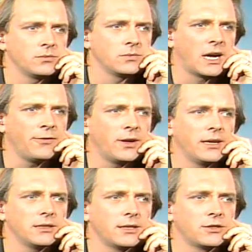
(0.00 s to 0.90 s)
I
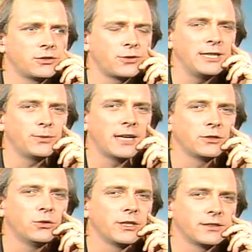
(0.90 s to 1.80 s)
find it's strange without
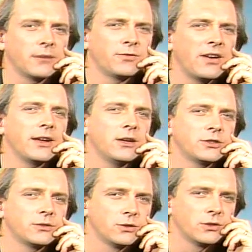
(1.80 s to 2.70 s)
an audience. I'm very
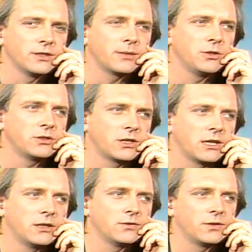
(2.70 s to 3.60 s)
used to an audience. I'm used to
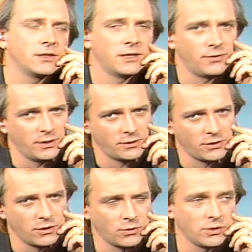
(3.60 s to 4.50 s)
kind of a TV
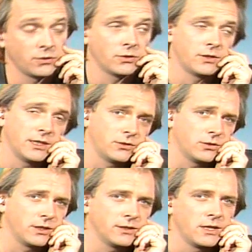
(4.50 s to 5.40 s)
studio audience or theatre
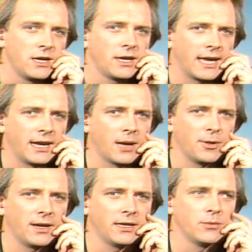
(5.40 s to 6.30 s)
audience. Getting up
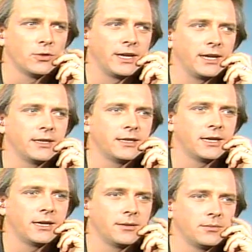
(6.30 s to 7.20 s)
early in the morning and
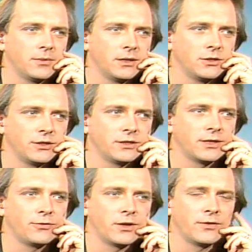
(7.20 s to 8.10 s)
doing
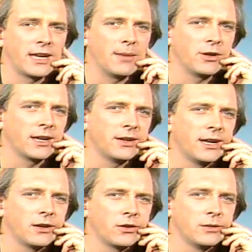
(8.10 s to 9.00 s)
stuff in front of a camera at kind of
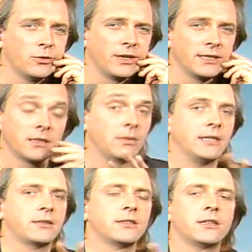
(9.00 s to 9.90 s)
9 o'clock in the morning is a bit
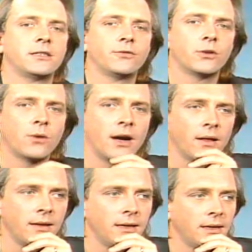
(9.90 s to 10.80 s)
disconcerting for a while.